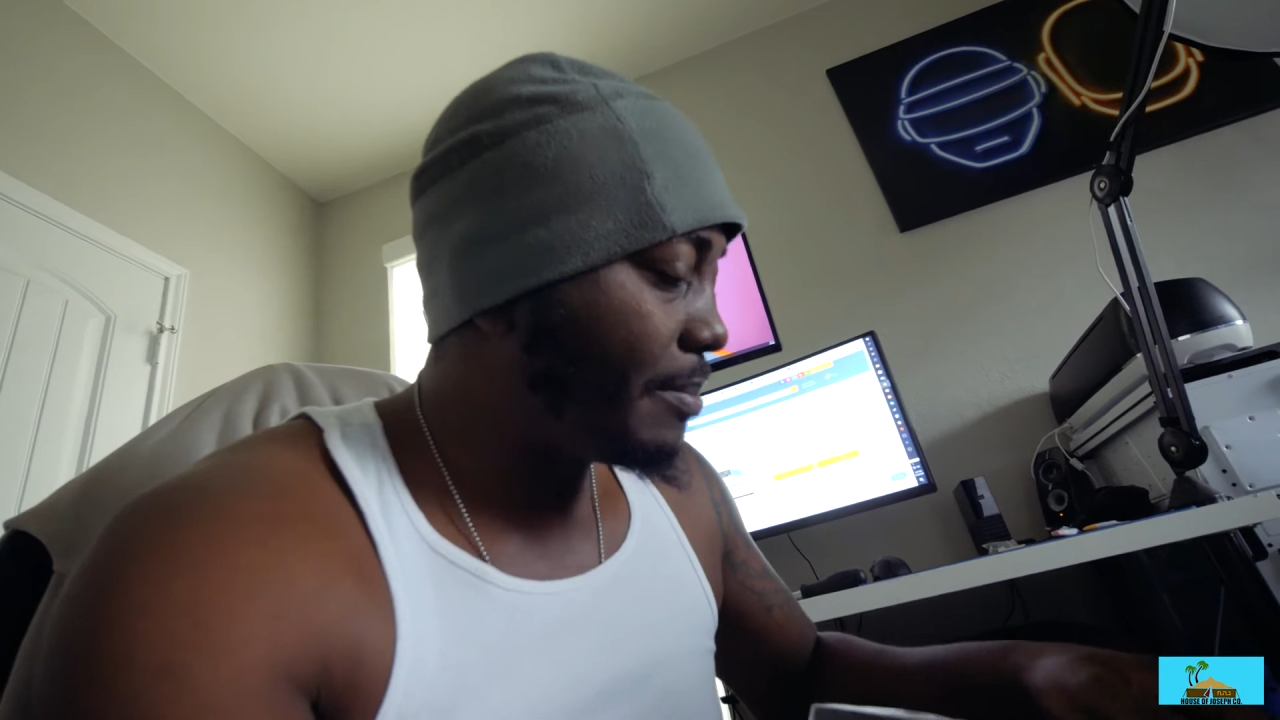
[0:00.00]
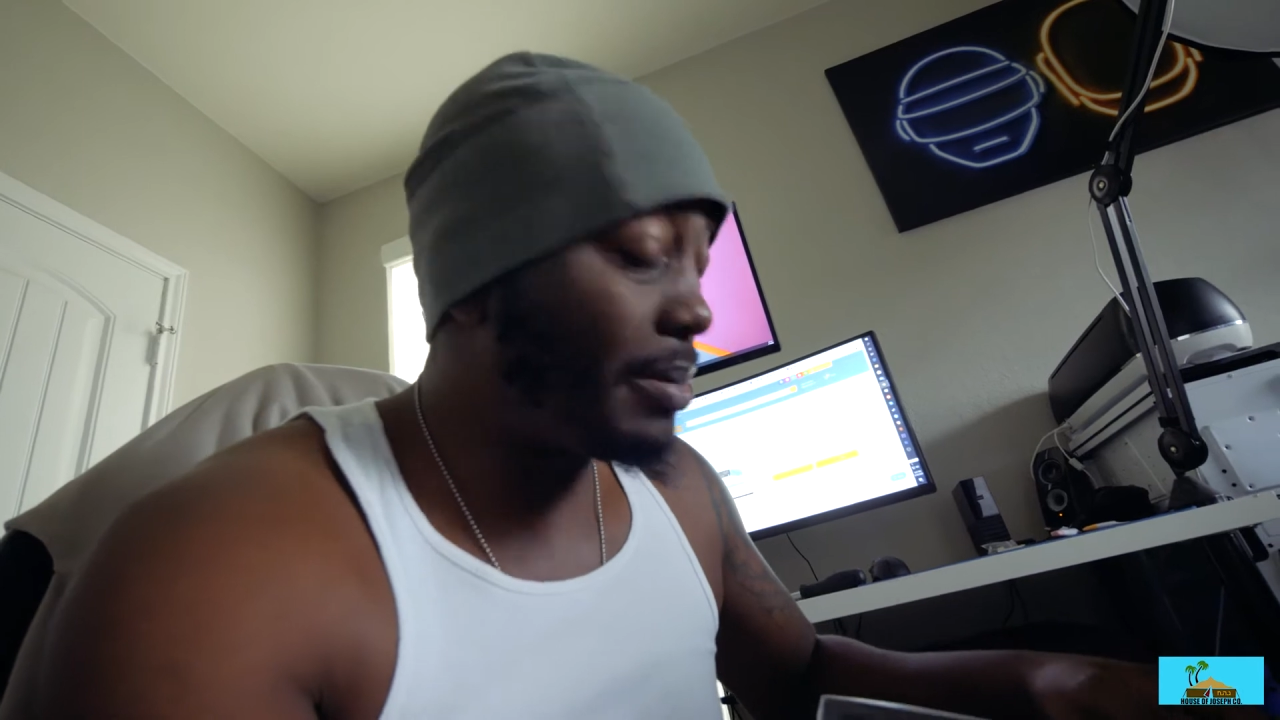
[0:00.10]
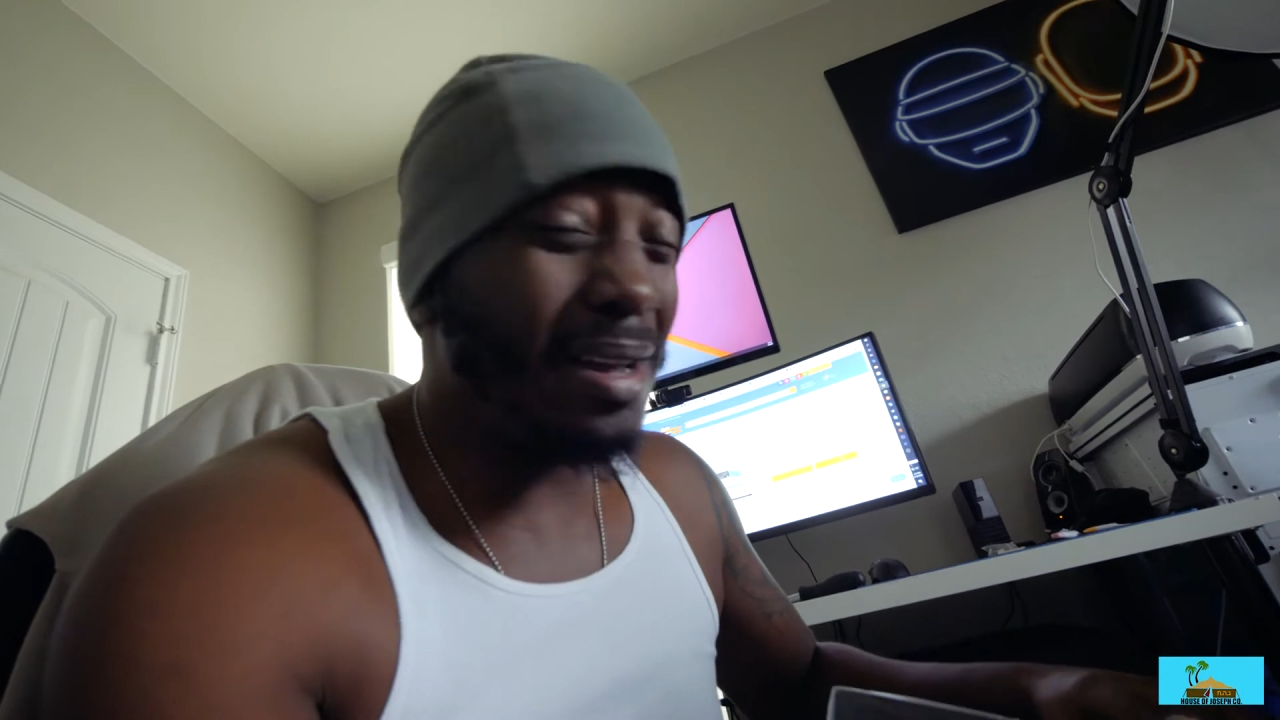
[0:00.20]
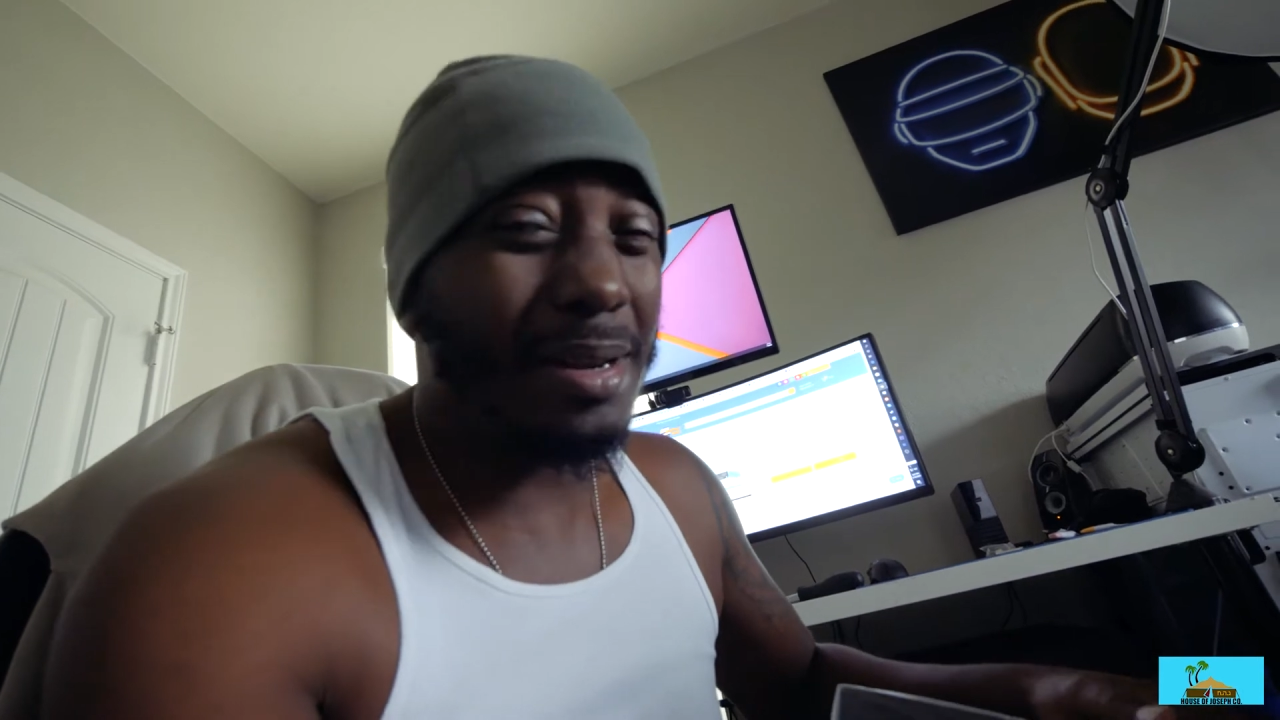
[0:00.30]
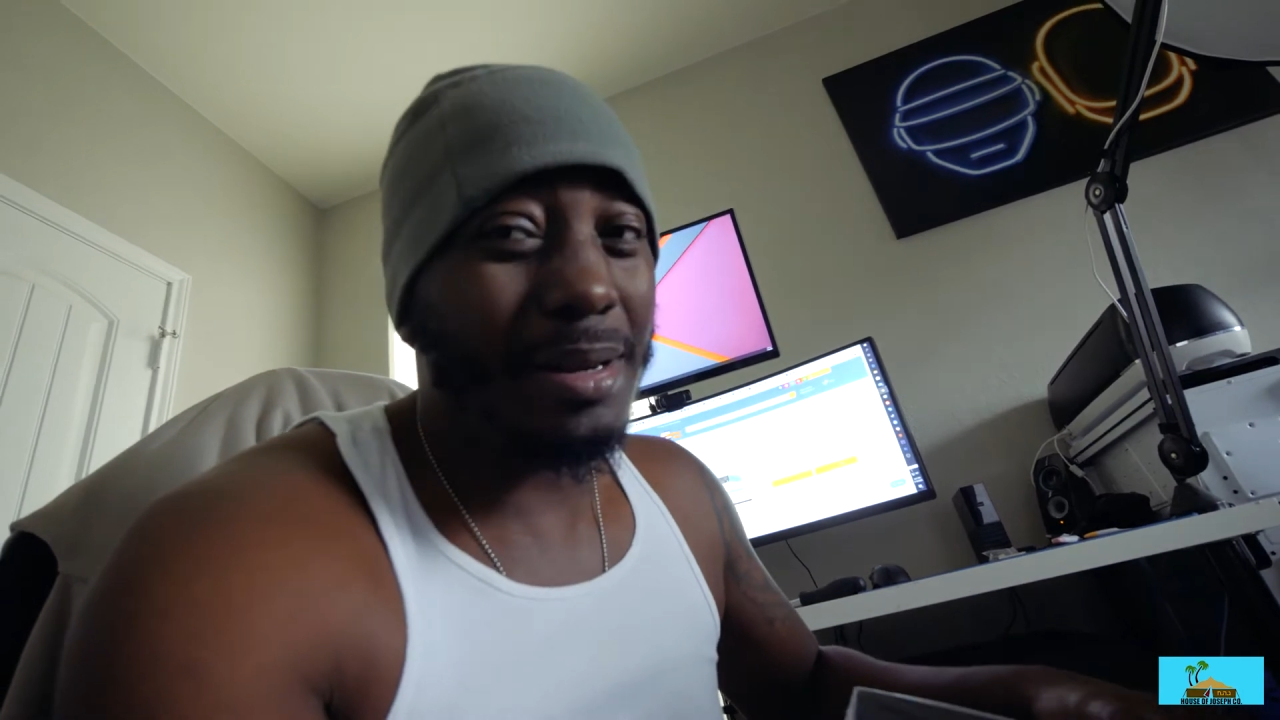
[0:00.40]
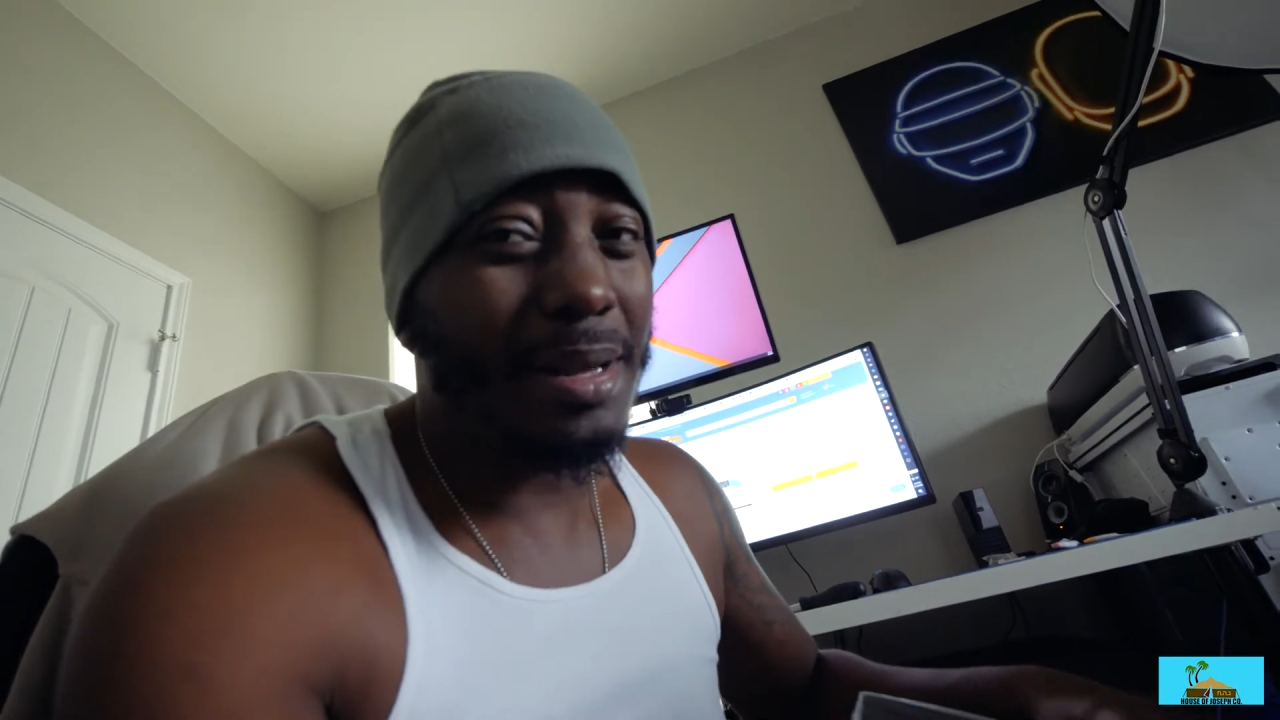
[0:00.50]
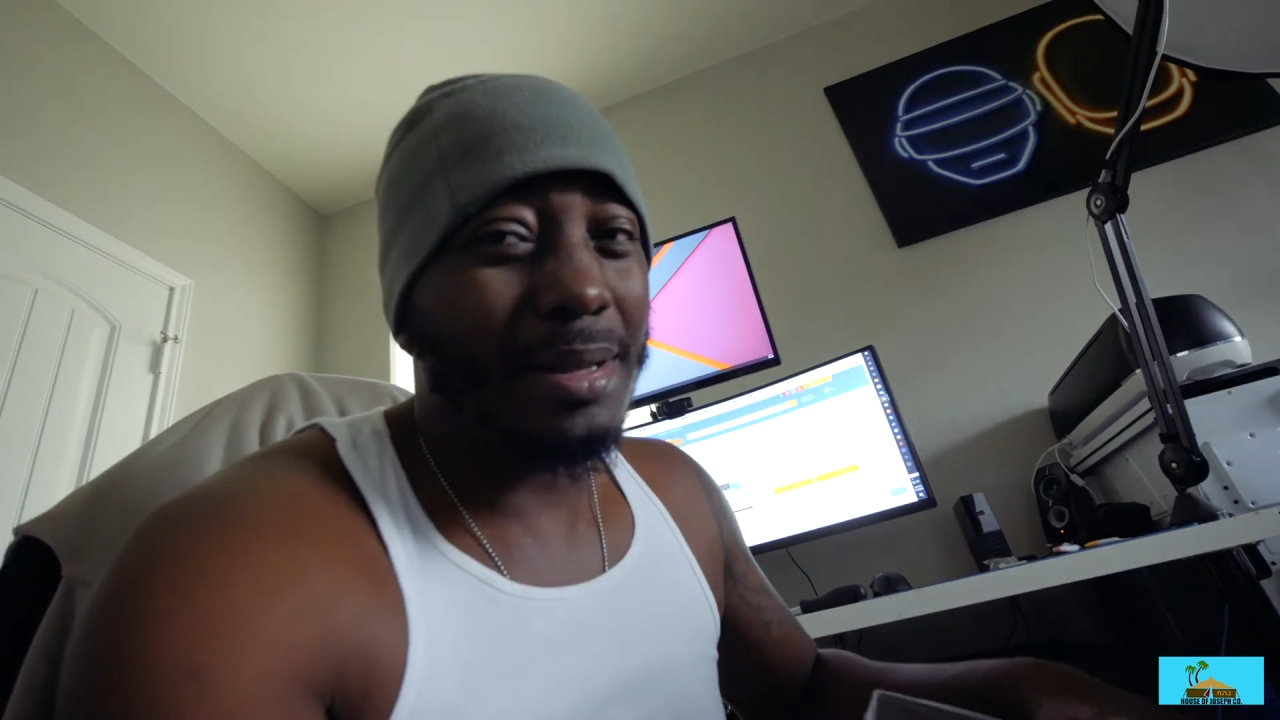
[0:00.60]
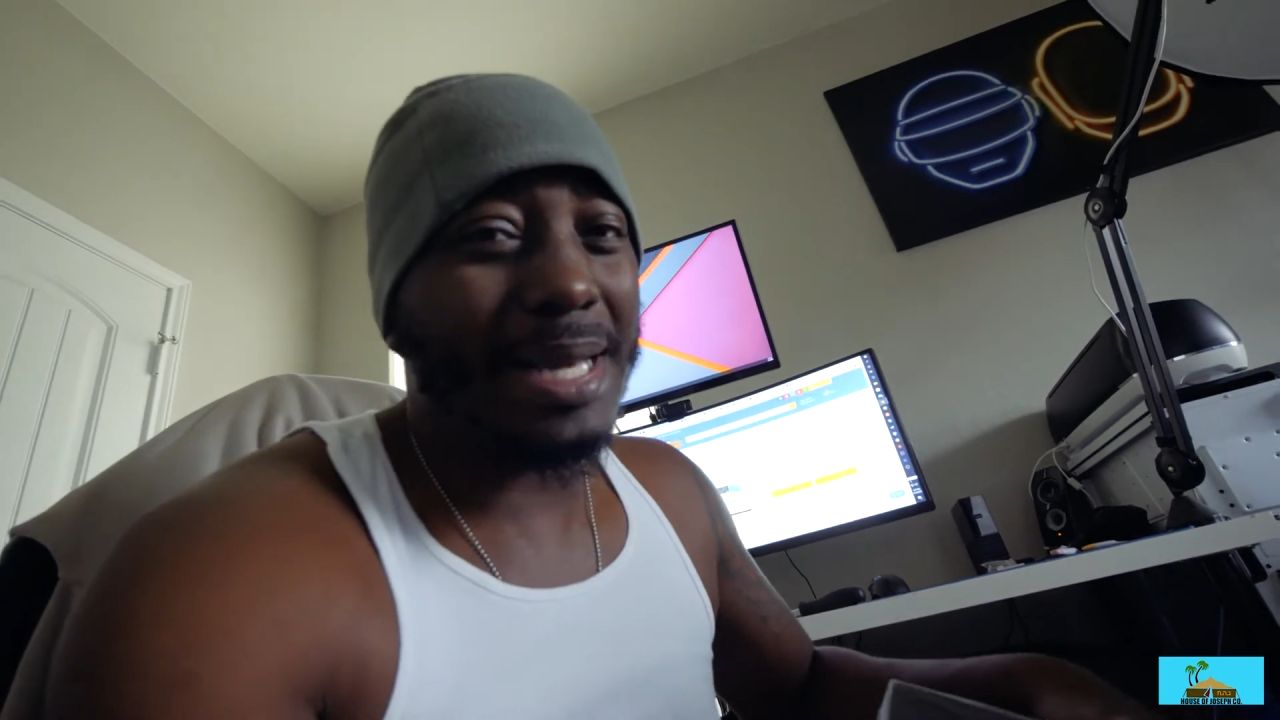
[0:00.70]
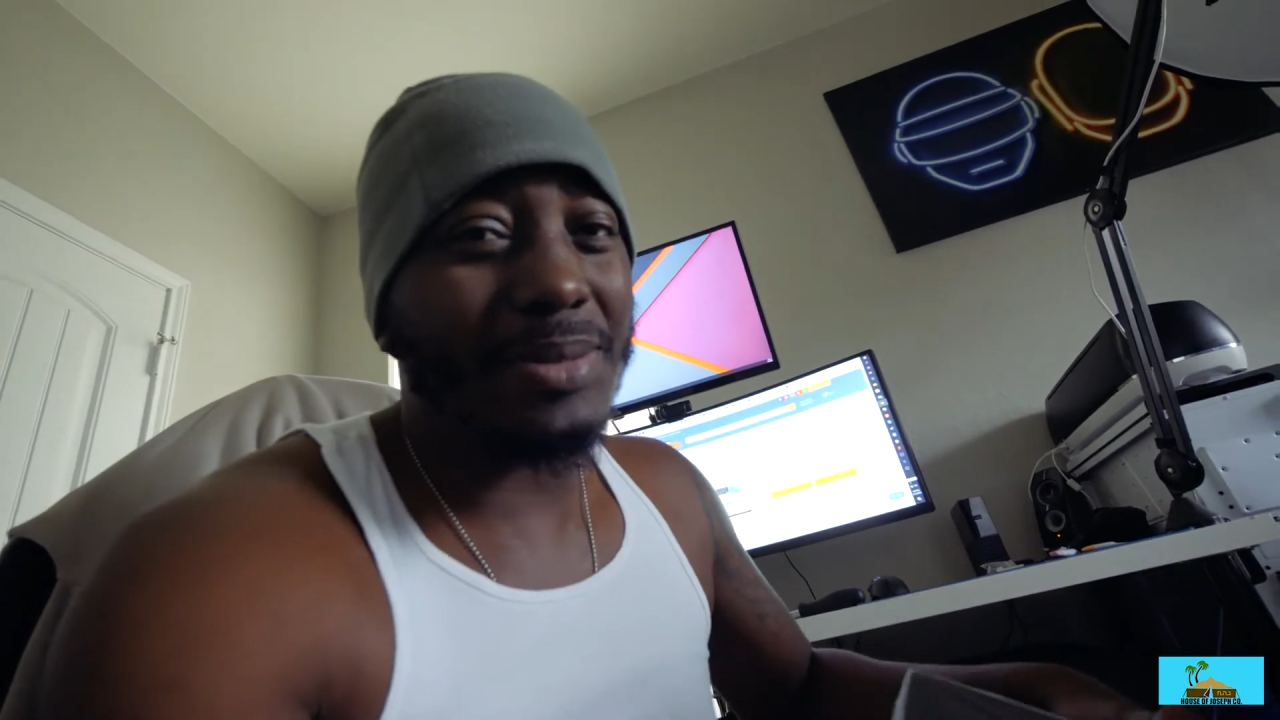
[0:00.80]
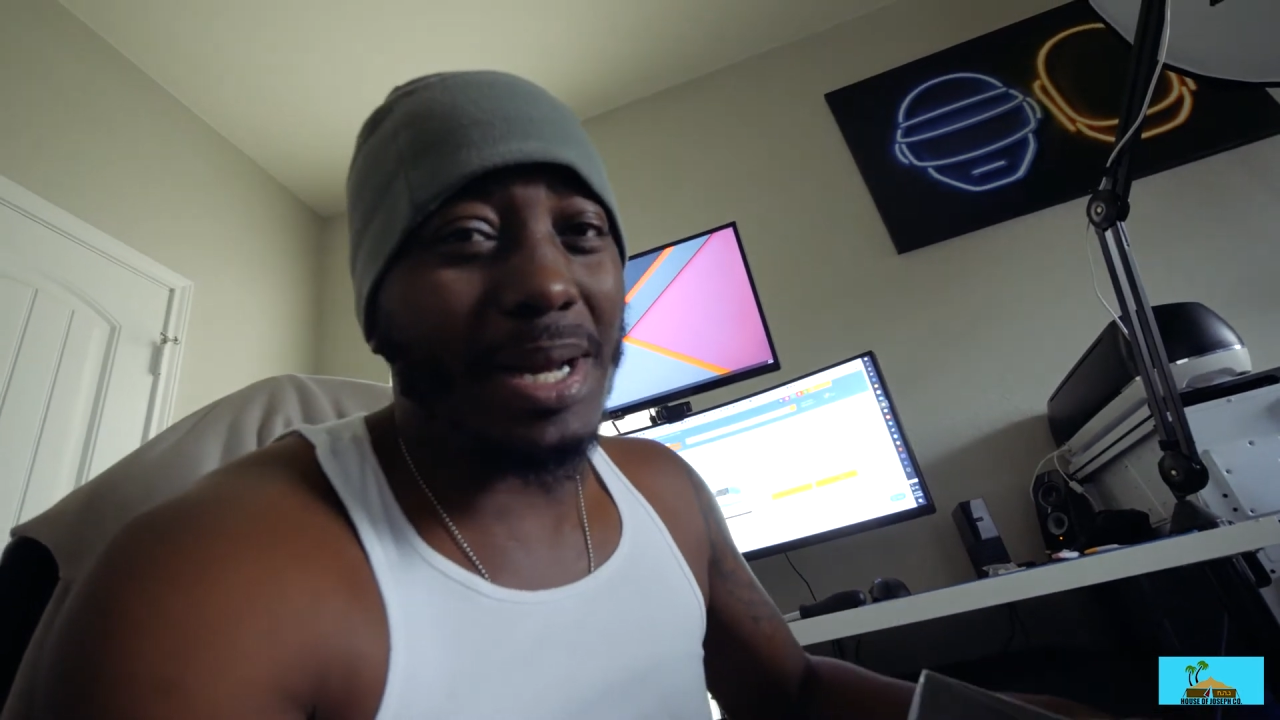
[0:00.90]
But
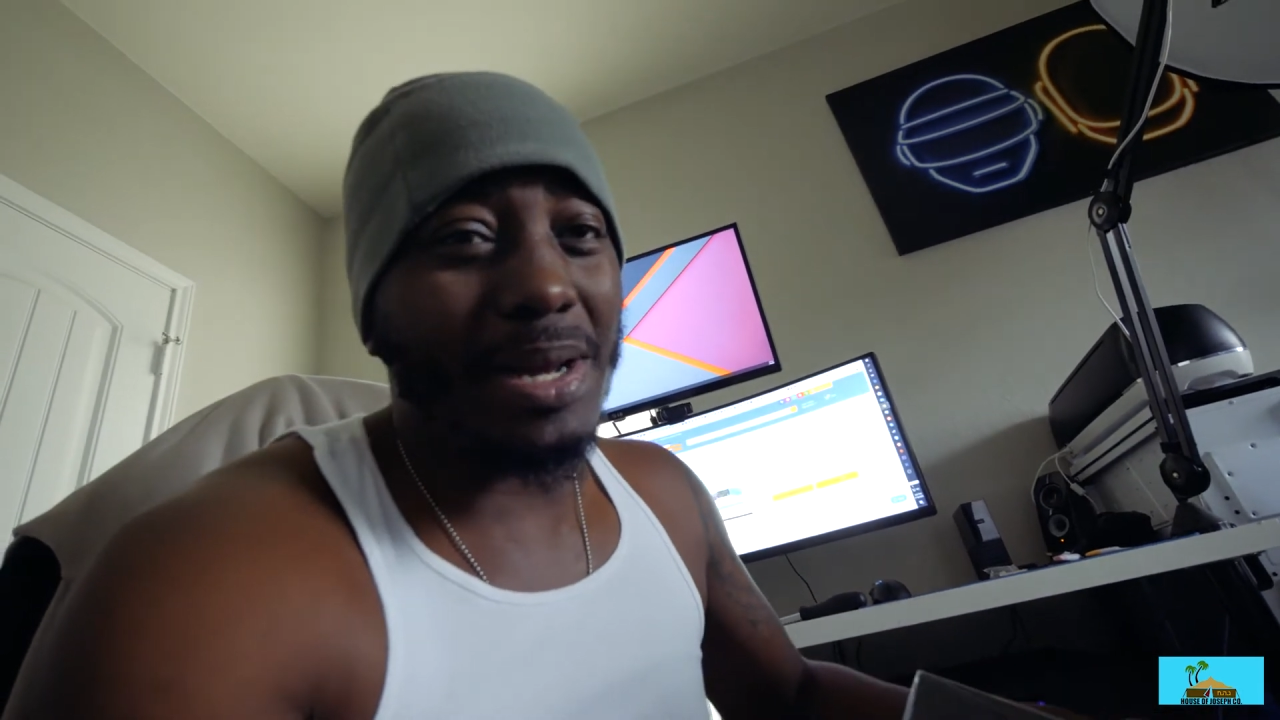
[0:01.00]
that's why